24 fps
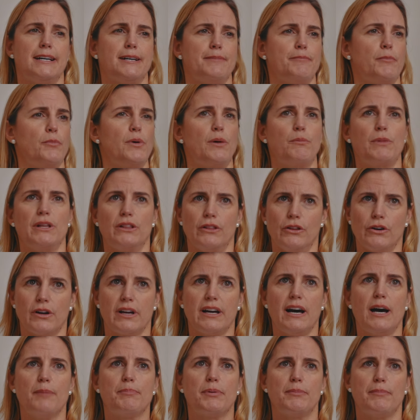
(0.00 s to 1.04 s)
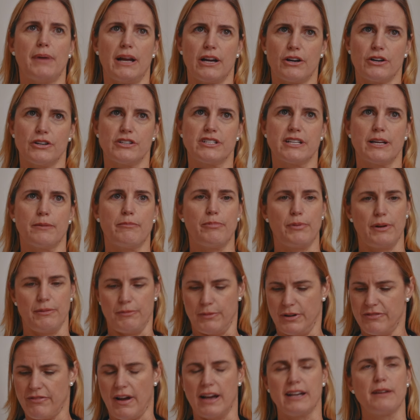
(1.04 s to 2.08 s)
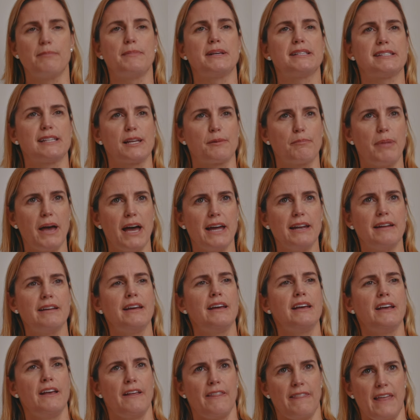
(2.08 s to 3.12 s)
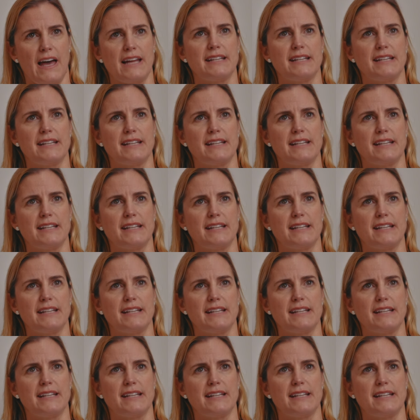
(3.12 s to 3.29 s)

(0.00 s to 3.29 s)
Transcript: when we look up a microchip and we find a missing pet, that